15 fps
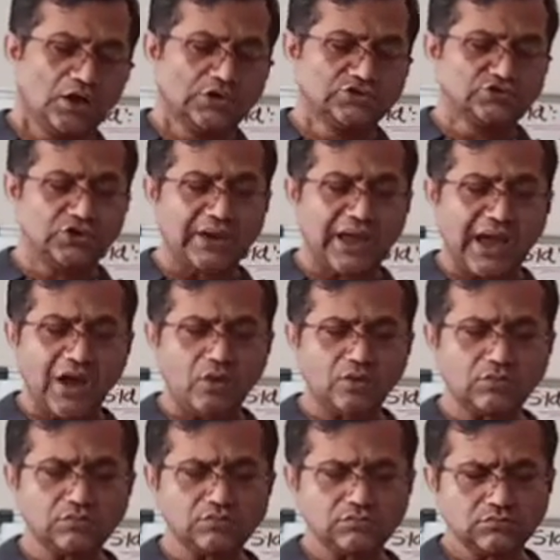So
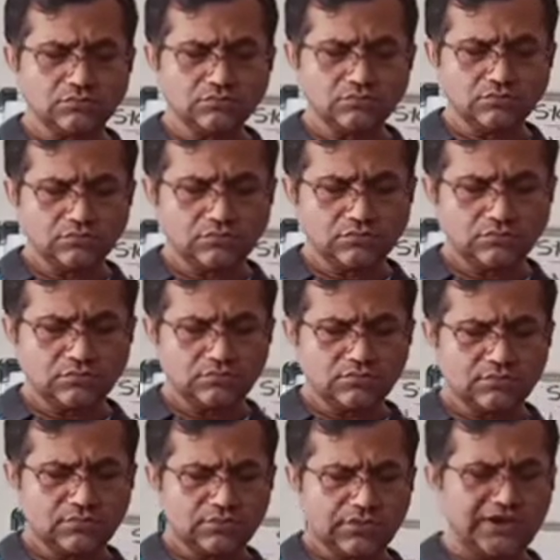now
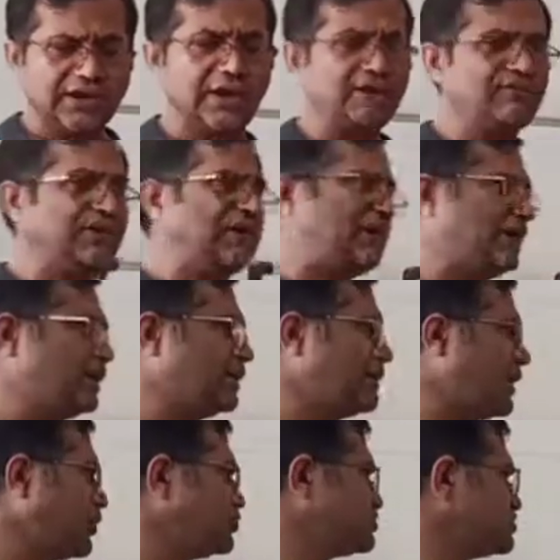here we learn
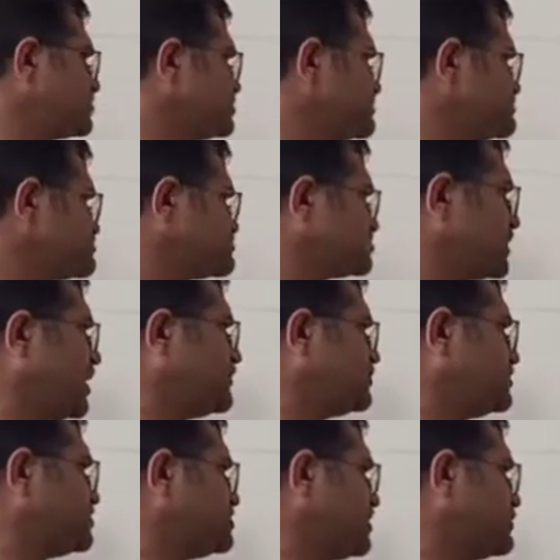about
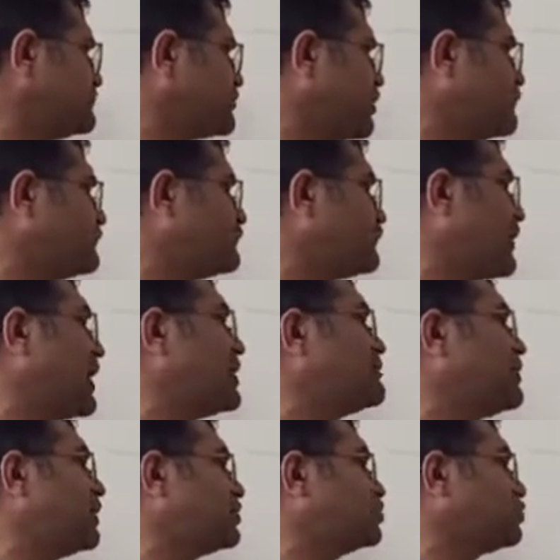everything from
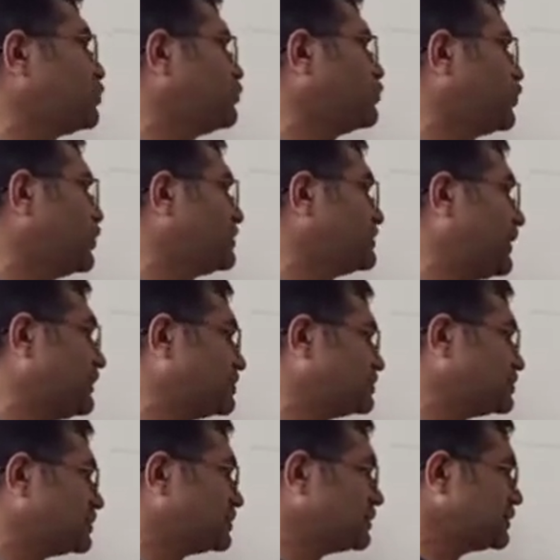fiber to wool,
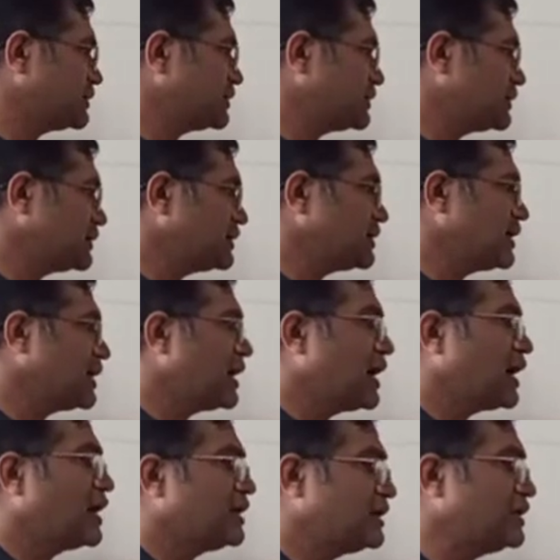that
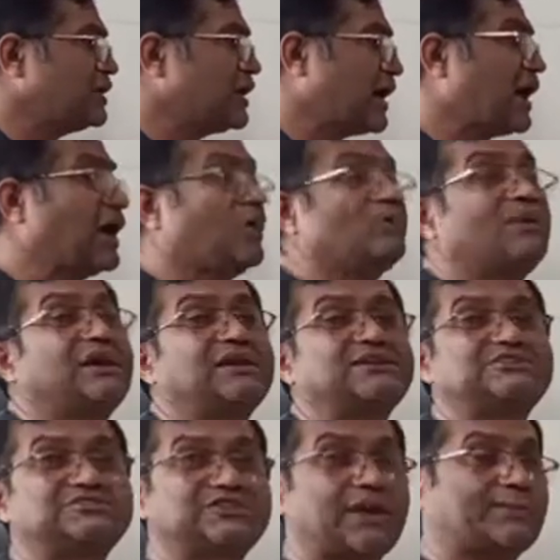in how many
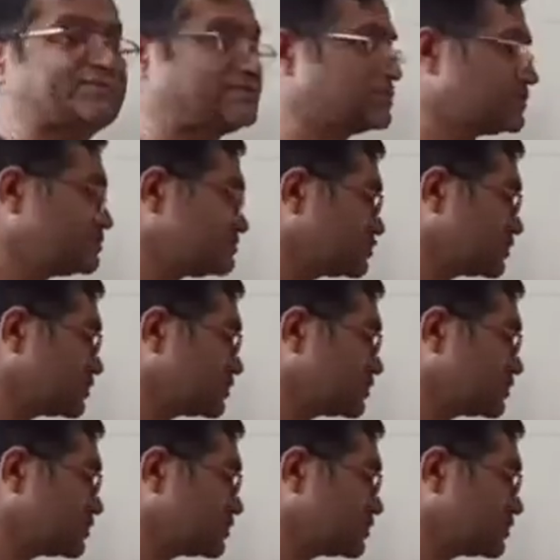steps.